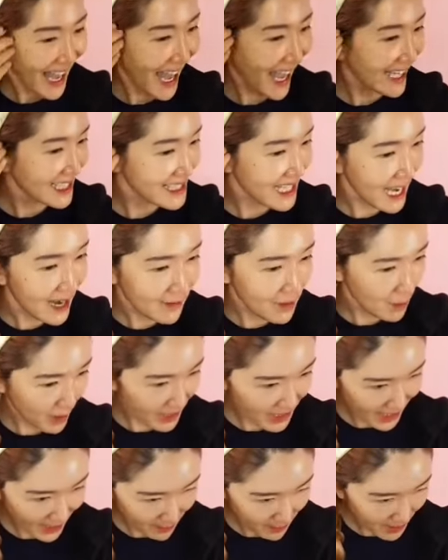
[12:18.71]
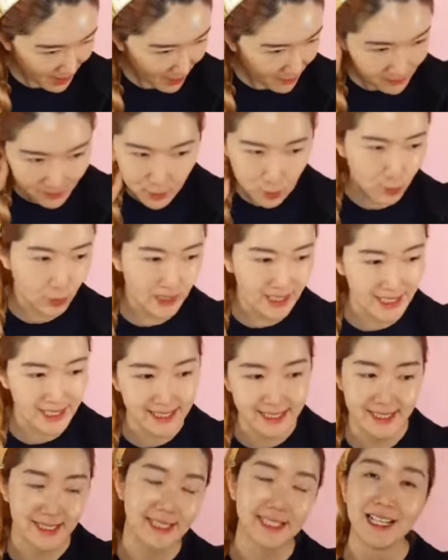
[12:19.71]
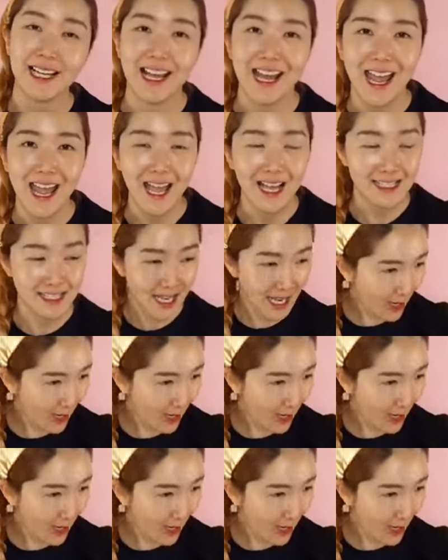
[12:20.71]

and everybody can become queens. And